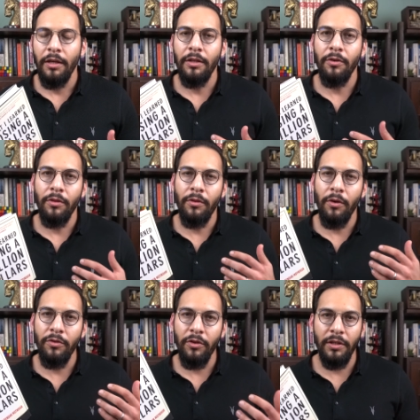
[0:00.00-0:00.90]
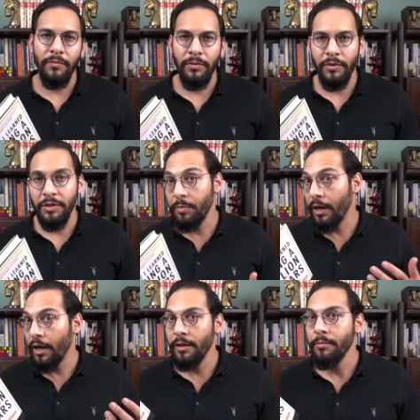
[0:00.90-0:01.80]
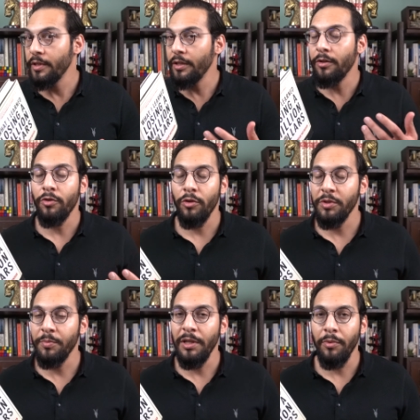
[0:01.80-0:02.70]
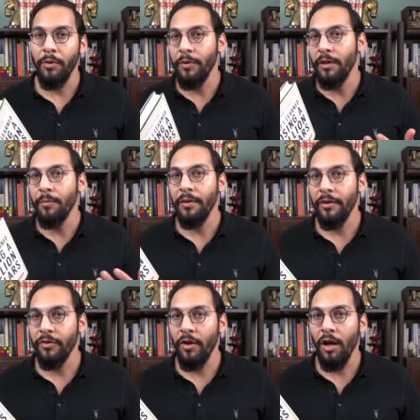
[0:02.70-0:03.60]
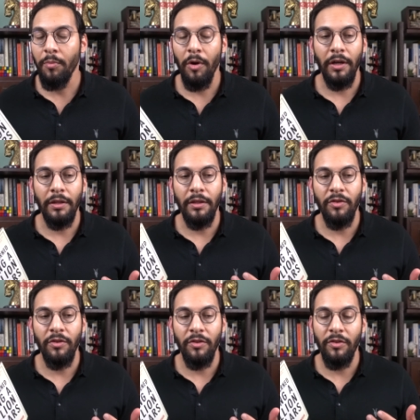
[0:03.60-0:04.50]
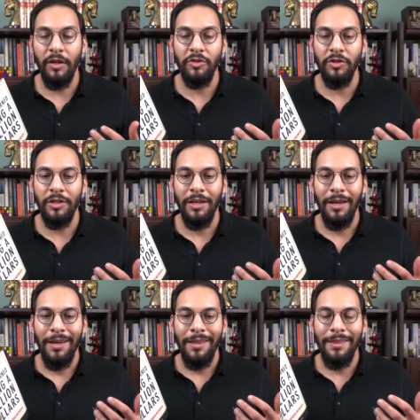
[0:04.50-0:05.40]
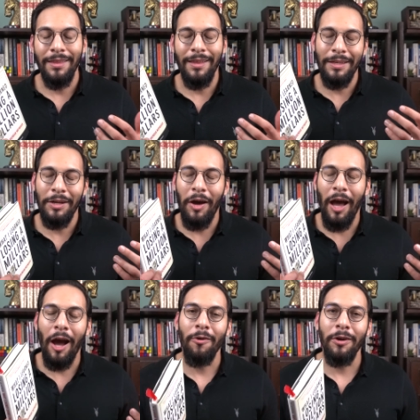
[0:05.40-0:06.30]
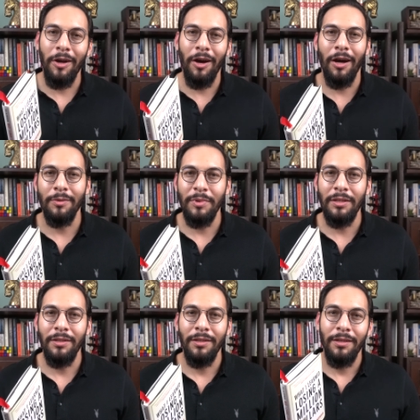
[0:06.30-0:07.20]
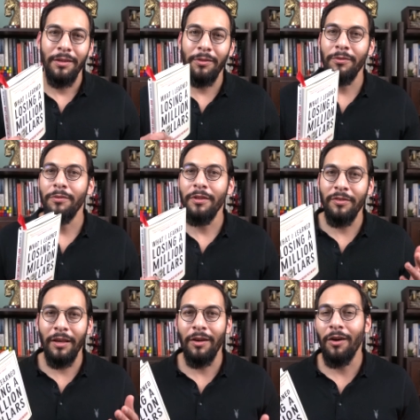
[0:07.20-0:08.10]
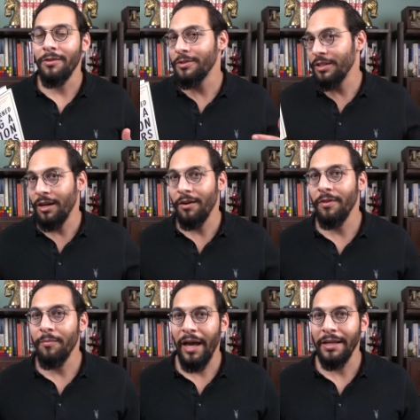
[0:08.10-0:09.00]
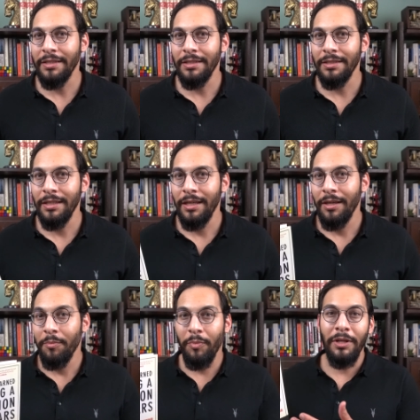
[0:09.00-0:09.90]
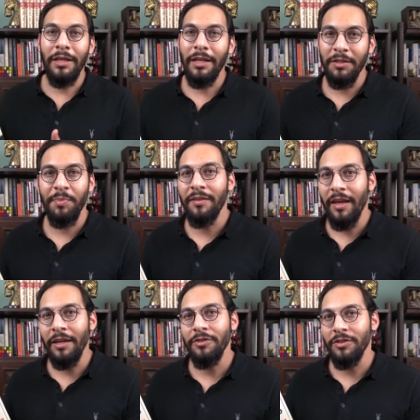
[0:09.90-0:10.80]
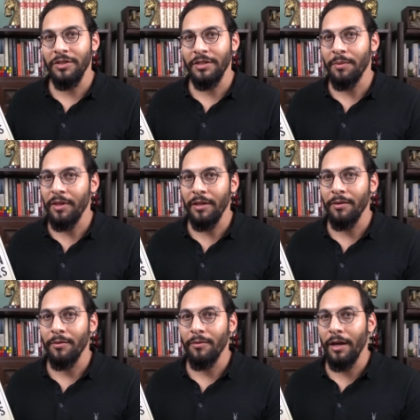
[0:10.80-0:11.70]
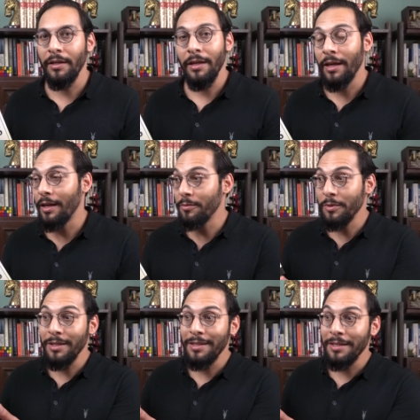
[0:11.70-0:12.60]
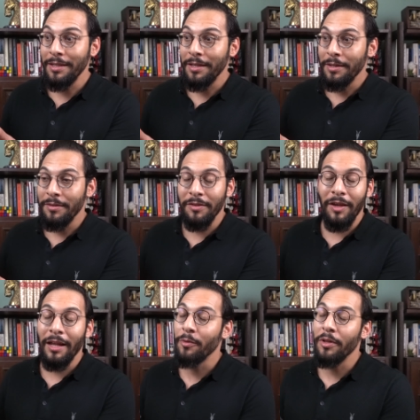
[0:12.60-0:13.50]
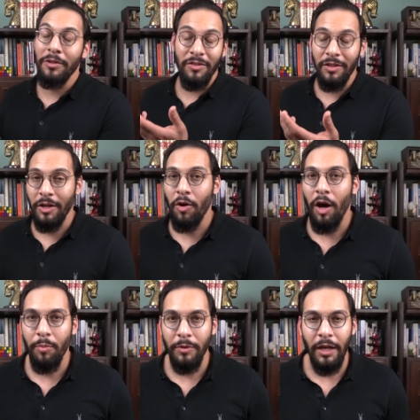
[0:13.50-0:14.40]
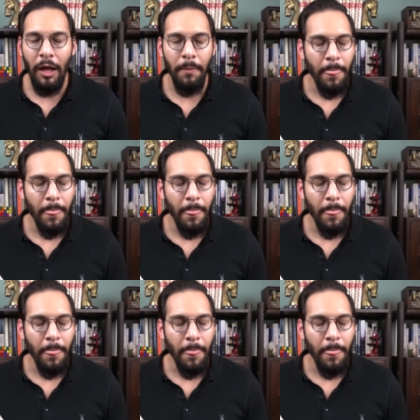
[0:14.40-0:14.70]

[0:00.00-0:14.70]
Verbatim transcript: you know, those are influenced by, you know, groups of people. If you think about the stock market, this is essentially, the, you know, our economy through the psychology of the masses, putting an expectation to something, right? And really deciding whether it's going to go up or down.